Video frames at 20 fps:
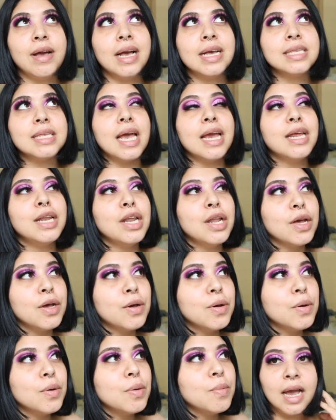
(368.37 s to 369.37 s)
guys, I
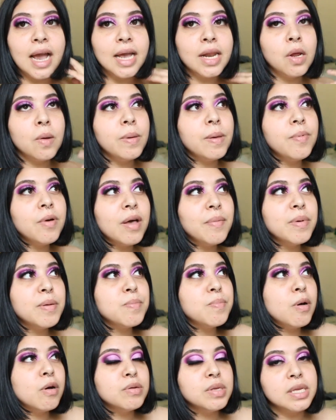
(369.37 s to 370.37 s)
know people have been
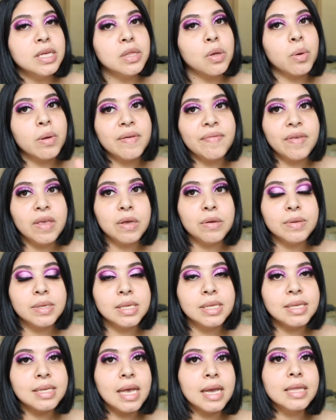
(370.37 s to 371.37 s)
posting the reviews
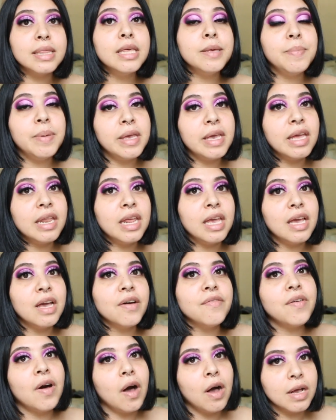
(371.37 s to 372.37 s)
since like the beginning
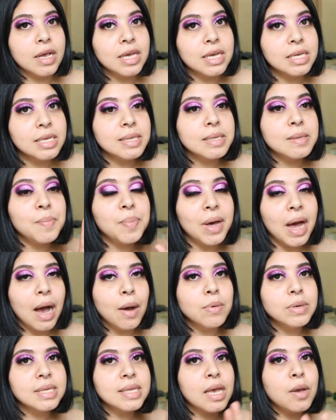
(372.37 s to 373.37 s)
of August, but
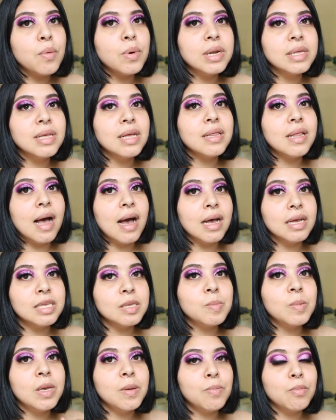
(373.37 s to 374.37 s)
I was like one of the
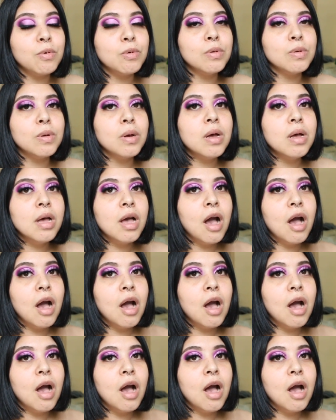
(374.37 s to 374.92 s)
last people